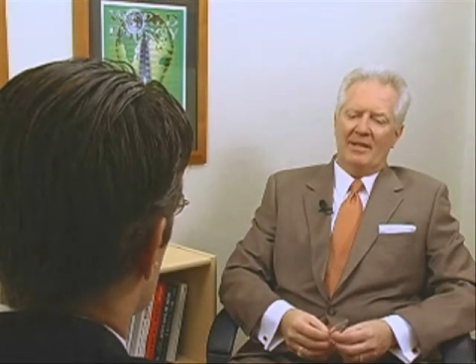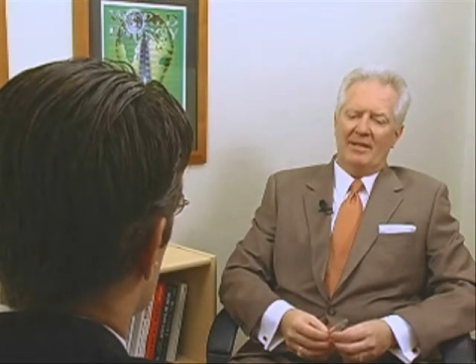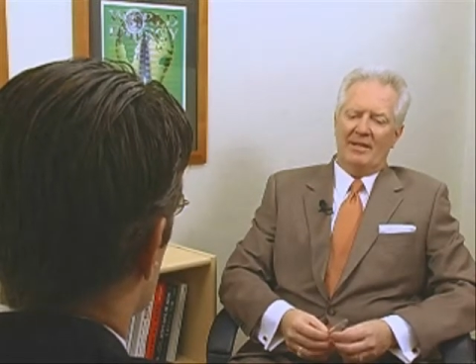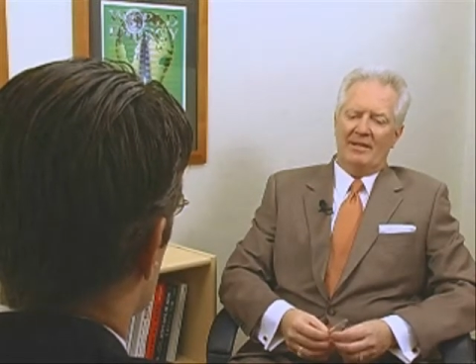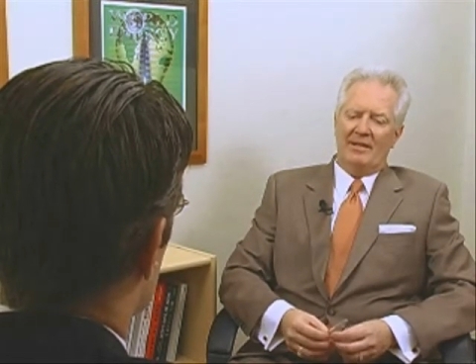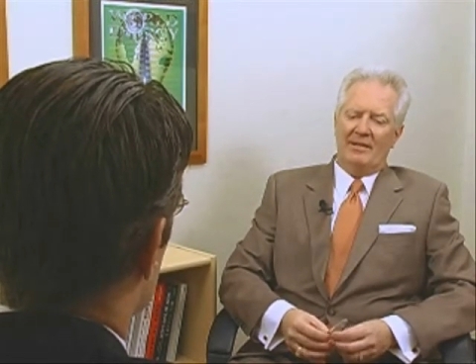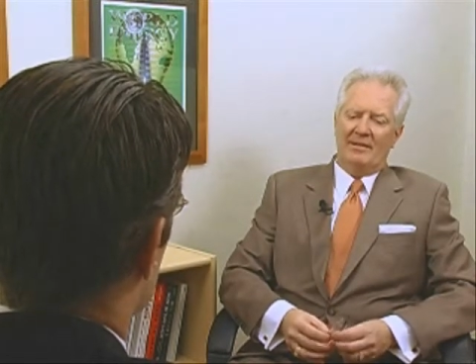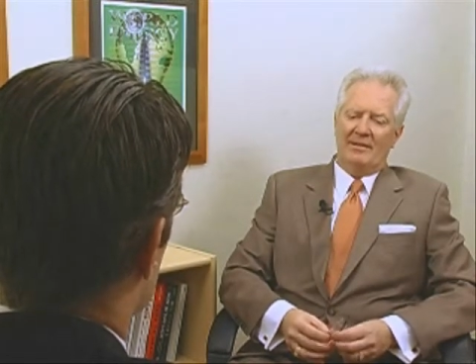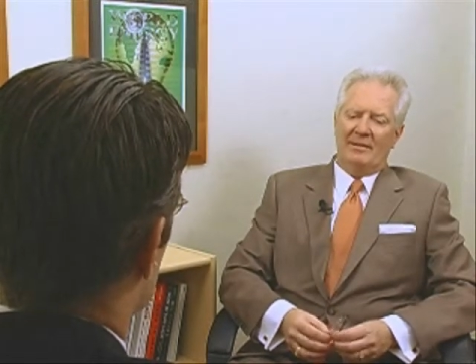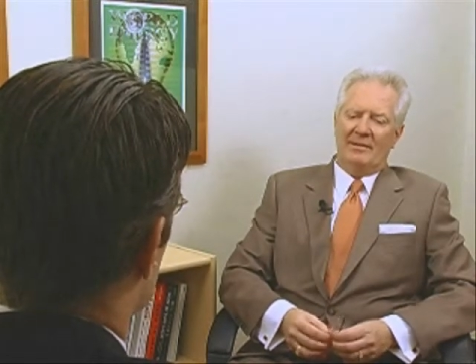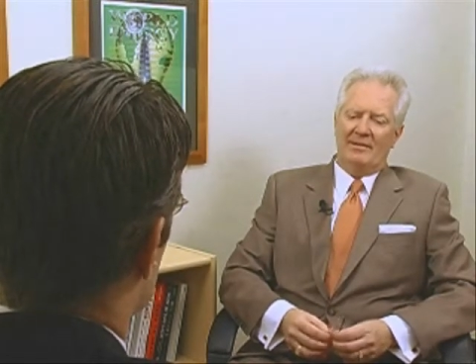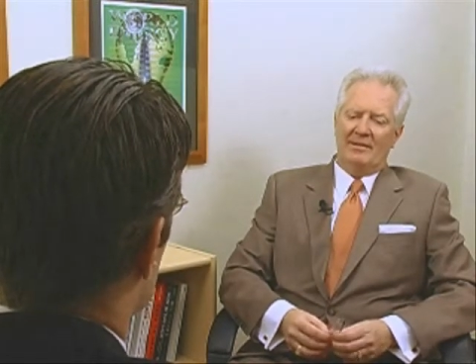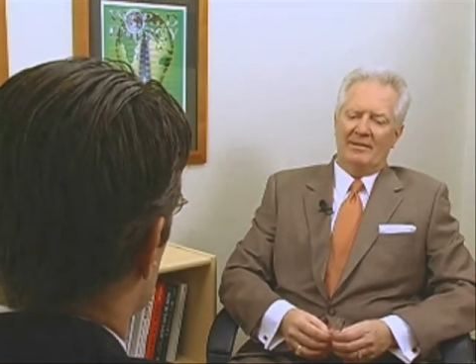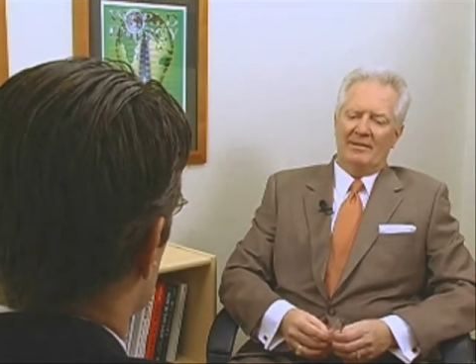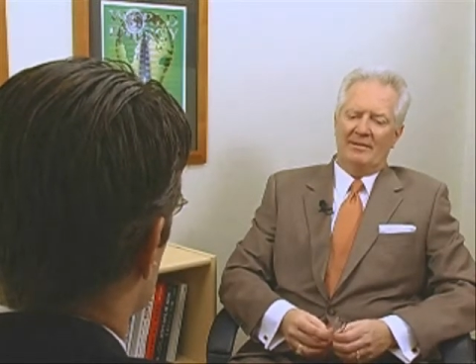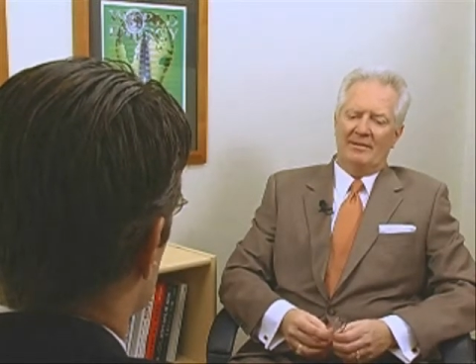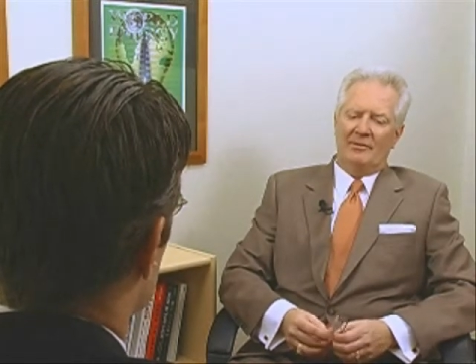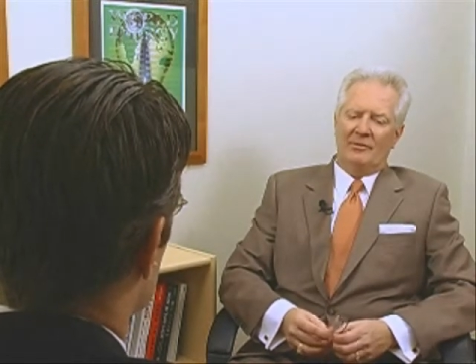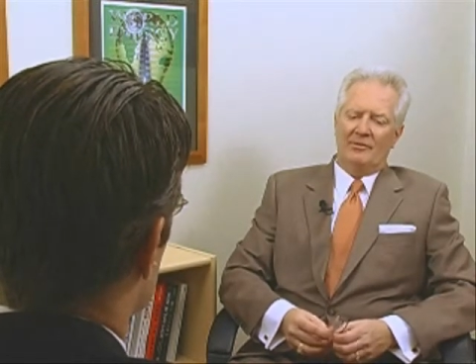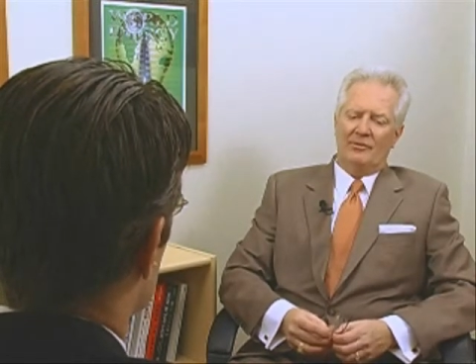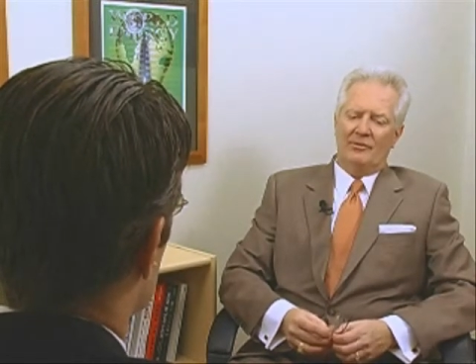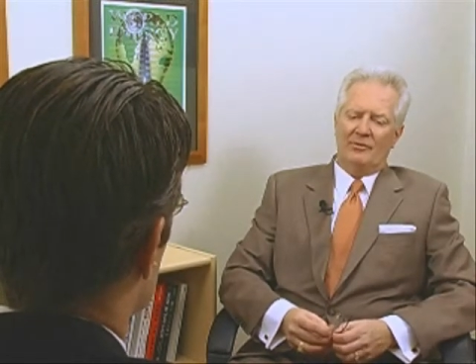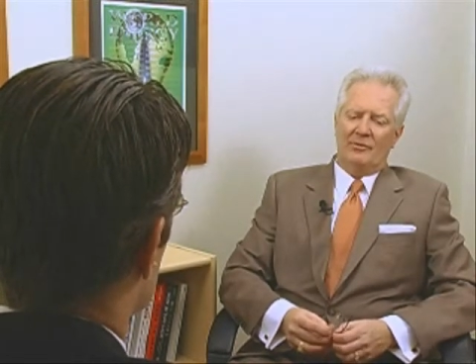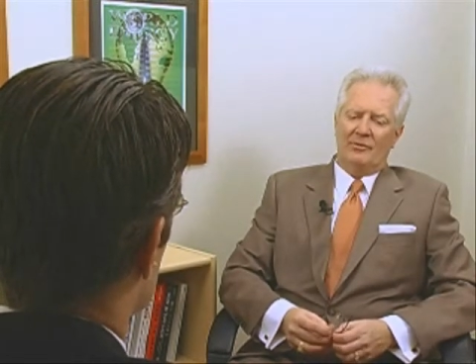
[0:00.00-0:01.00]
a
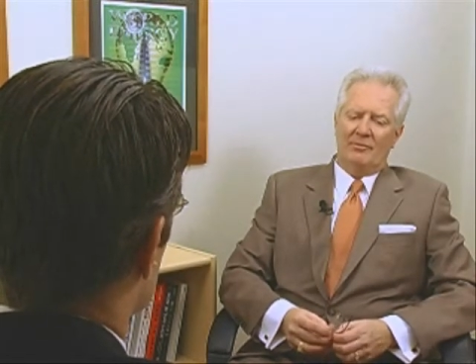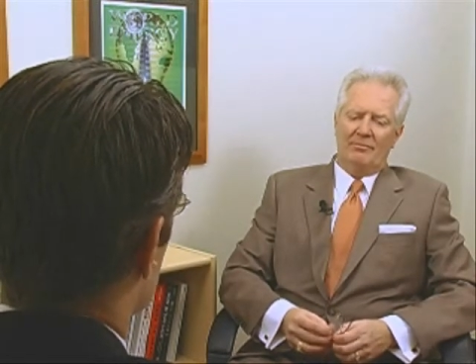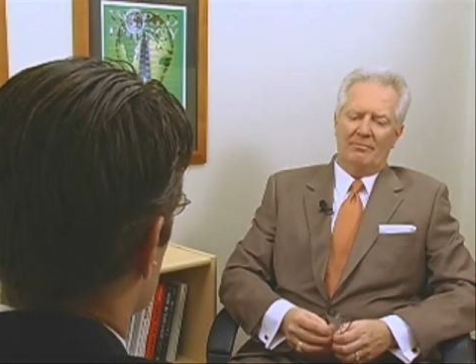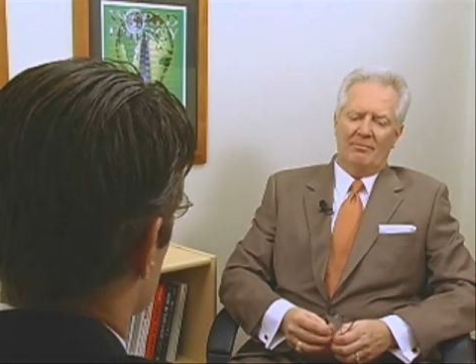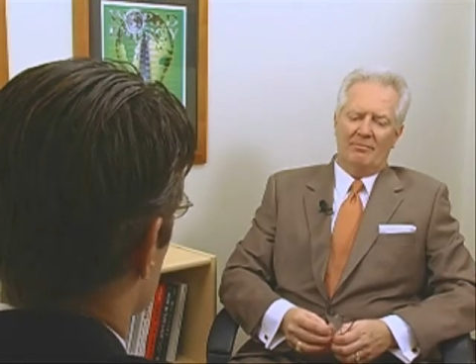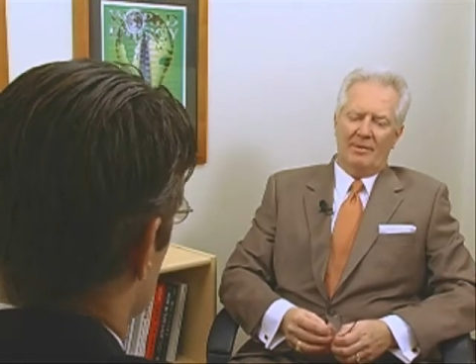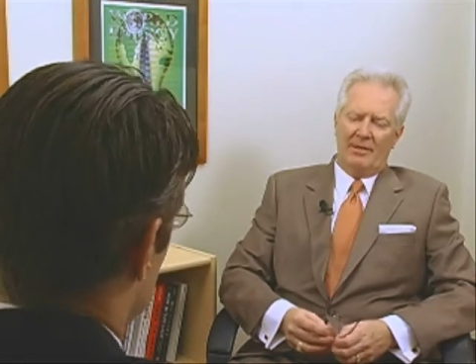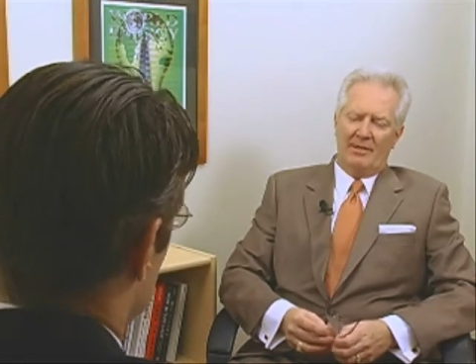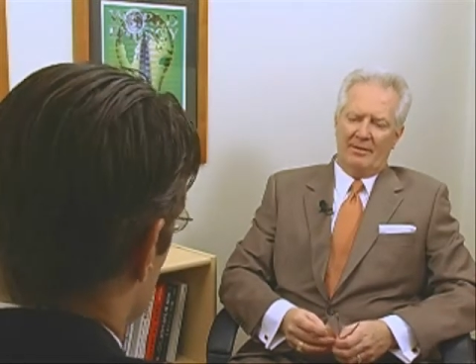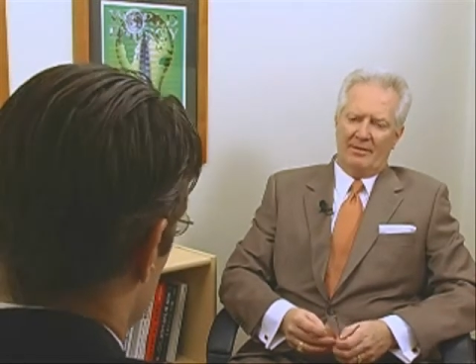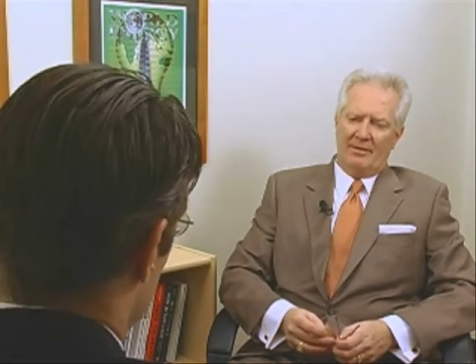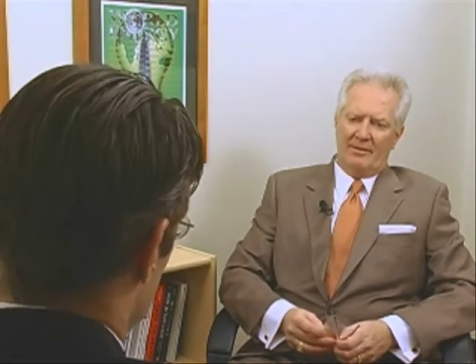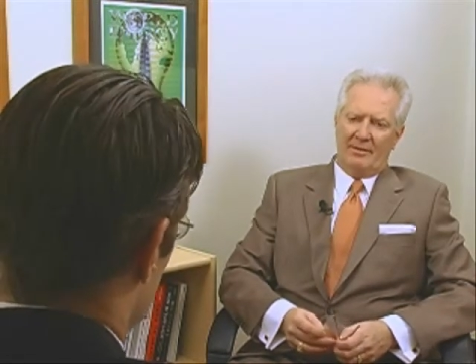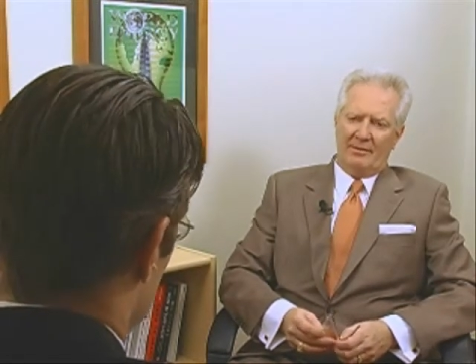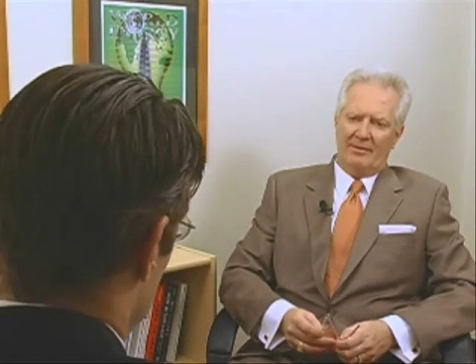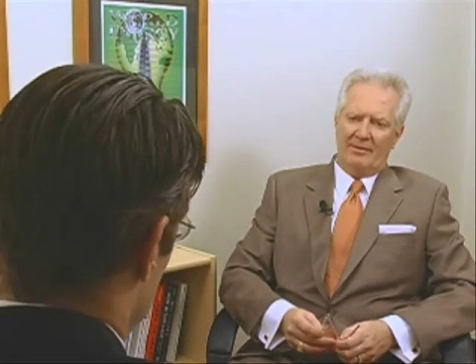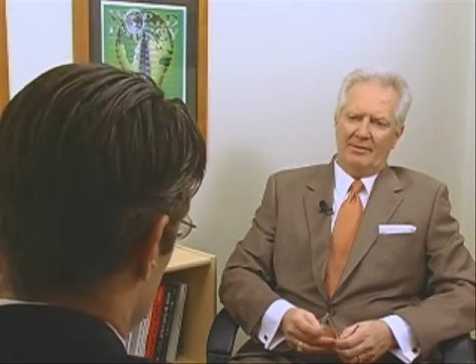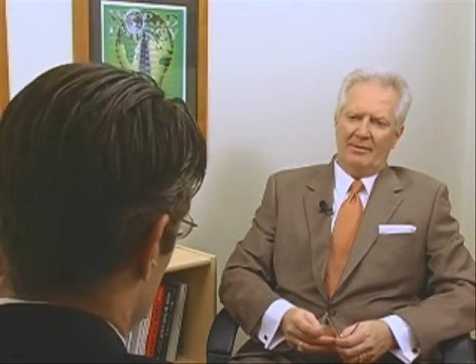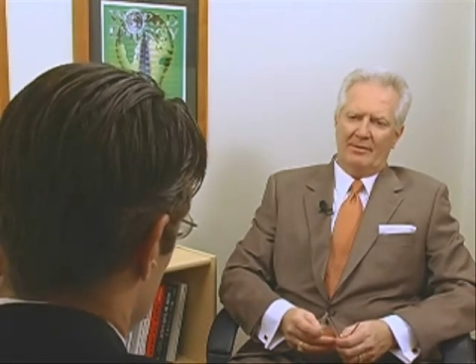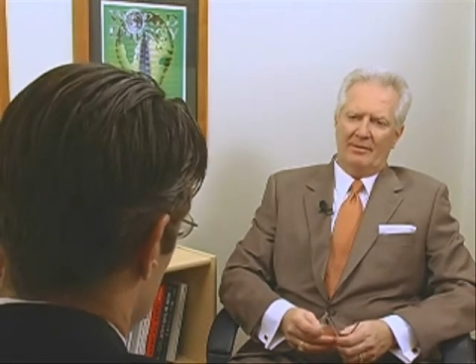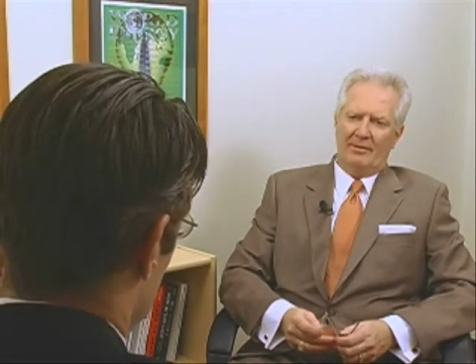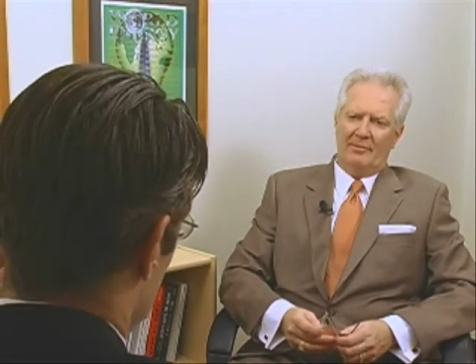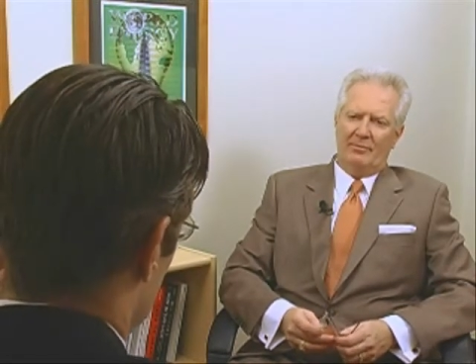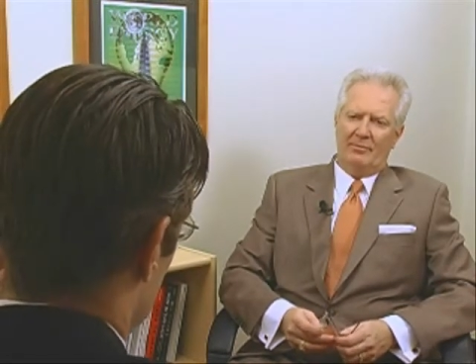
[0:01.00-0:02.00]

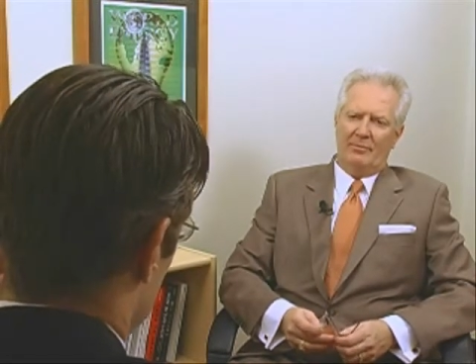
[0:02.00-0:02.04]
tremendous